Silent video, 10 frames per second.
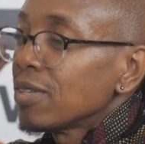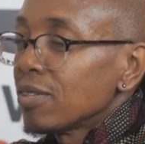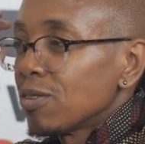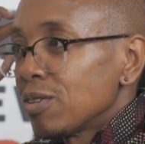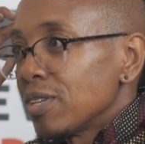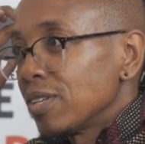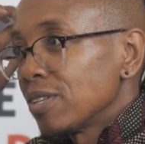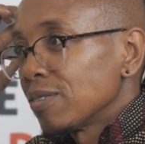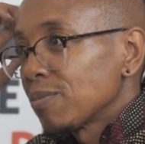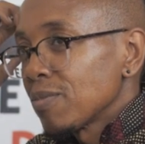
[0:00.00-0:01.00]
This is not
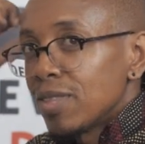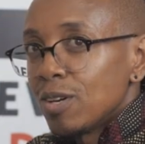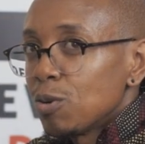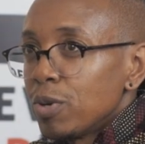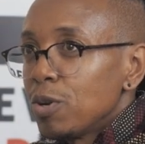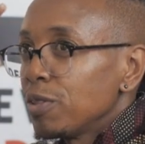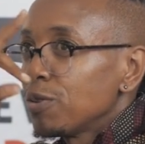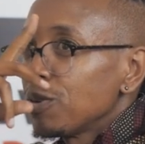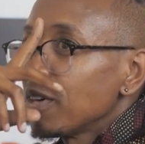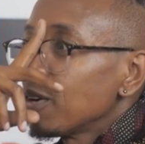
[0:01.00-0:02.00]
it. They could be going
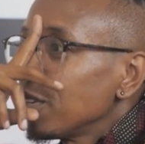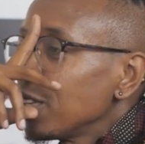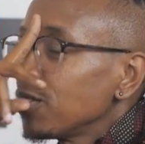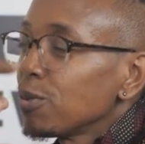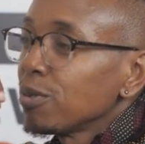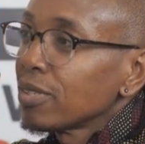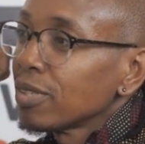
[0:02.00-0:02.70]
through their own issues.